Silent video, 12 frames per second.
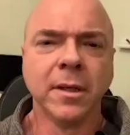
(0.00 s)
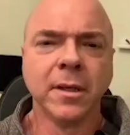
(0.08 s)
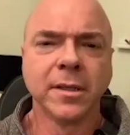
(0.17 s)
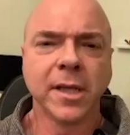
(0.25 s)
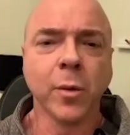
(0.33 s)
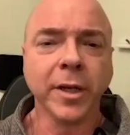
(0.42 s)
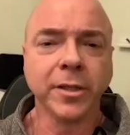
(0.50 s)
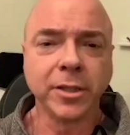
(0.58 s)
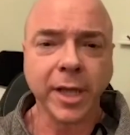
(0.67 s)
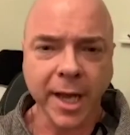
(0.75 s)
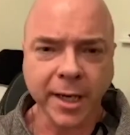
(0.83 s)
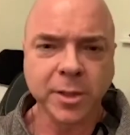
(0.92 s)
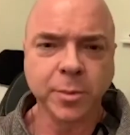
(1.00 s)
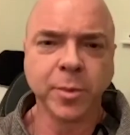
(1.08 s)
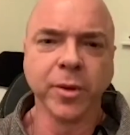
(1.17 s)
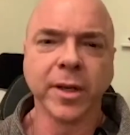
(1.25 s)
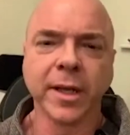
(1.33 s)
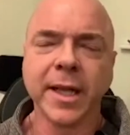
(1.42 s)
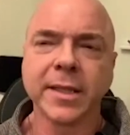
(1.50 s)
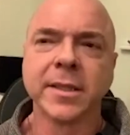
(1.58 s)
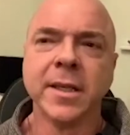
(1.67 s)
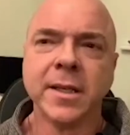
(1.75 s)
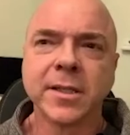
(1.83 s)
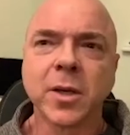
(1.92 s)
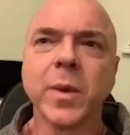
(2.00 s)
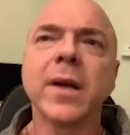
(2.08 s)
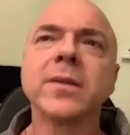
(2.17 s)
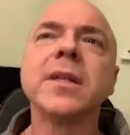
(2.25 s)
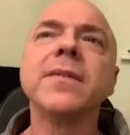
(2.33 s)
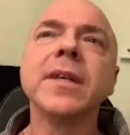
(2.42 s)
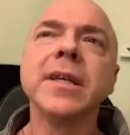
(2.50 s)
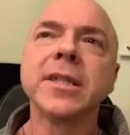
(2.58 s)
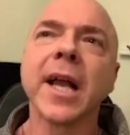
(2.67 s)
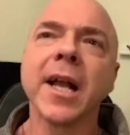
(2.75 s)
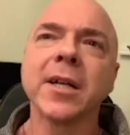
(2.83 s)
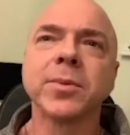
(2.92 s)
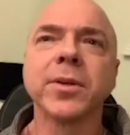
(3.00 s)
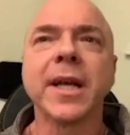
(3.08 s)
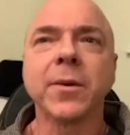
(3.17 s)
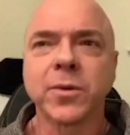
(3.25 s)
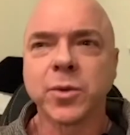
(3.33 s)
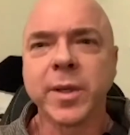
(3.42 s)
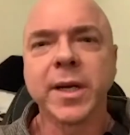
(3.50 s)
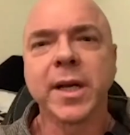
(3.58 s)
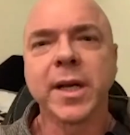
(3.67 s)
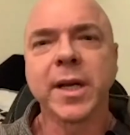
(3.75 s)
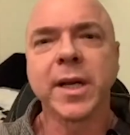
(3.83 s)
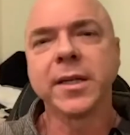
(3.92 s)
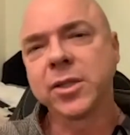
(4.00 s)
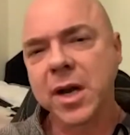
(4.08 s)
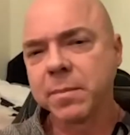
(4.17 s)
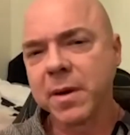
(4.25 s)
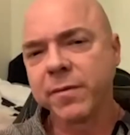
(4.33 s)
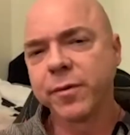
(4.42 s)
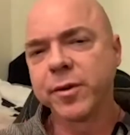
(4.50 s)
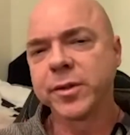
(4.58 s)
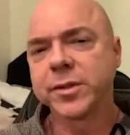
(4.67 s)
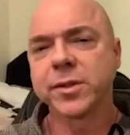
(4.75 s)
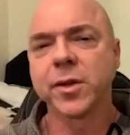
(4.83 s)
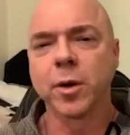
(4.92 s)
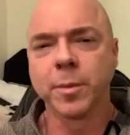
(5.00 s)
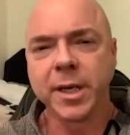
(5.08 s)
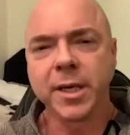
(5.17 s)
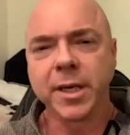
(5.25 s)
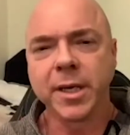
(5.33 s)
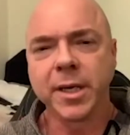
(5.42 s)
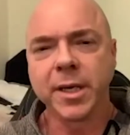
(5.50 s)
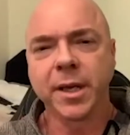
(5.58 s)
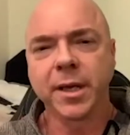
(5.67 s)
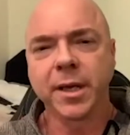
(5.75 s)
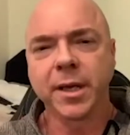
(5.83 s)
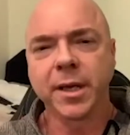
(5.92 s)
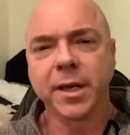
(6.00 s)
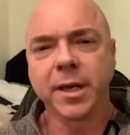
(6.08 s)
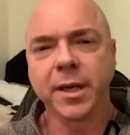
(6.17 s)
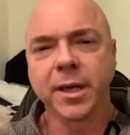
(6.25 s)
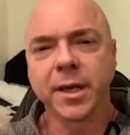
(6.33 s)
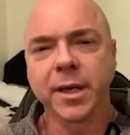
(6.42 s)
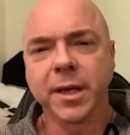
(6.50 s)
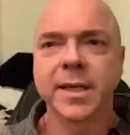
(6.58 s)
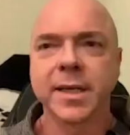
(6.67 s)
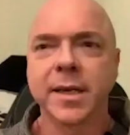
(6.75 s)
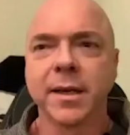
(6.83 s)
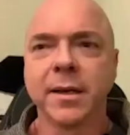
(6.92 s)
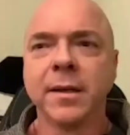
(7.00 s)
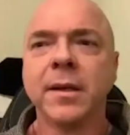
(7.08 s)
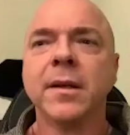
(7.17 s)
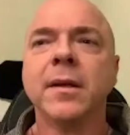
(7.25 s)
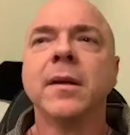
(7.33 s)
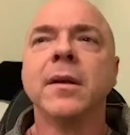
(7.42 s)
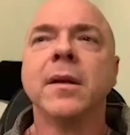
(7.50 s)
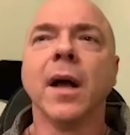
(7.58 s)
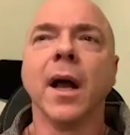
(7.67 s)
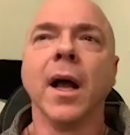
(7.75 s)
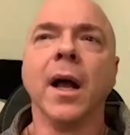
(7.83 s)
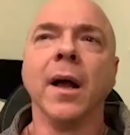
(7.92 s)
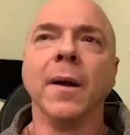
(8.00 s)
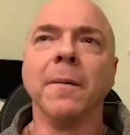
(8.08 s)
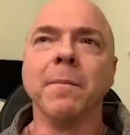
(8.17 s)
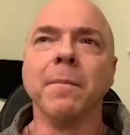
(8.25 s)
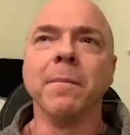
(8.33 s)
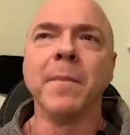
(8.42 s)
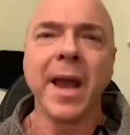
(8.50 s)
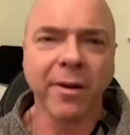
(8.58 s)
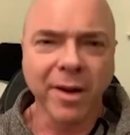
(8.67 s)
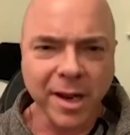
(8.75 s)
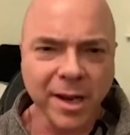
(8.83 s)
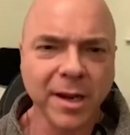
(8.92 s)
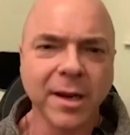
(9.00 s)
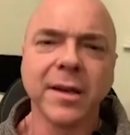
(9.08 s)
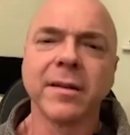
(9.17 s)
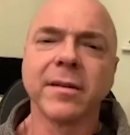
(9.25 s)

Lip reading: So I went to Johannesburg, and so when I was living in Johannesburg, that was when I tried my first comedy gig. So a few years later, married,